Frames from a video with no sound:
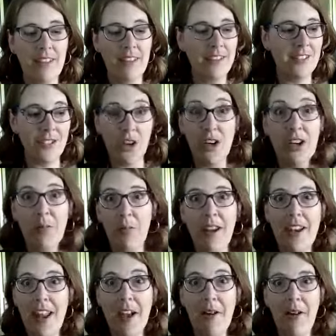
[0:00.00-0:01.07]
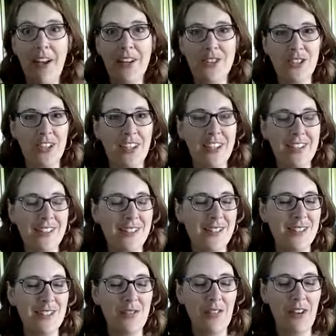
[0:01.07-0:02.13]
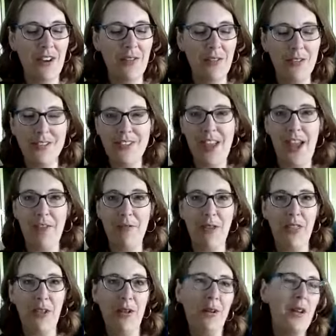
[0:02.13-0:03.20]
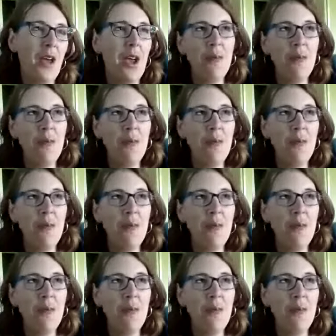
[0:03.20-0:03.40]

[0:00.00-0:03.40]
starting right now, actually, because this is the very first live with a